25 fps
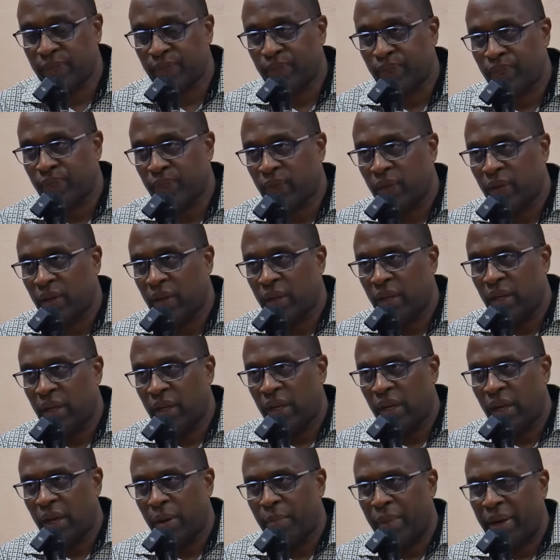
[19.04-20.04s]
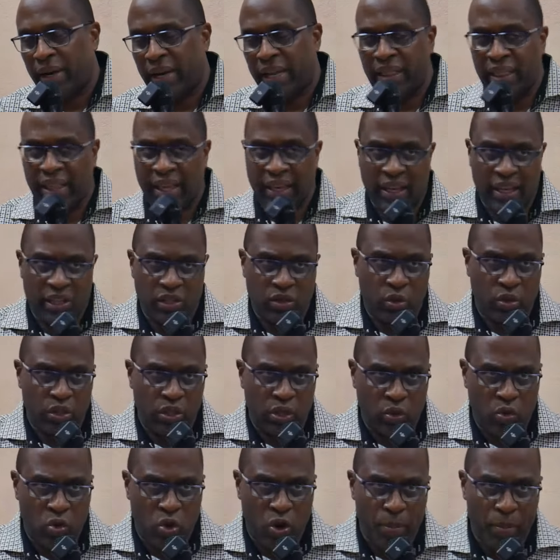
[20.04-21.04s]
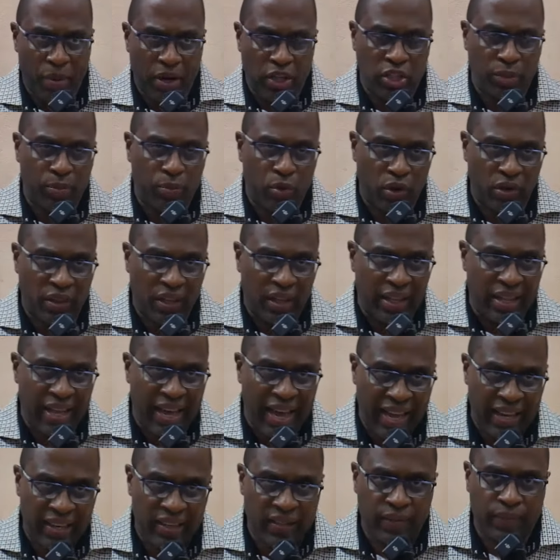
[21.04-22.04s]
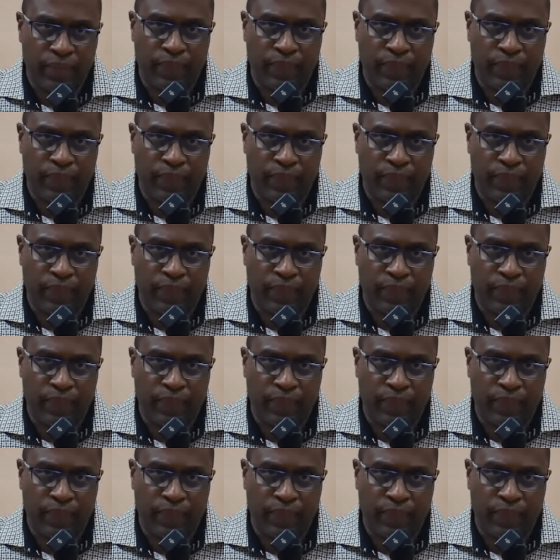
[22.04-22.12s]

Director of Sports at the National Sports Council, Neil Murrell,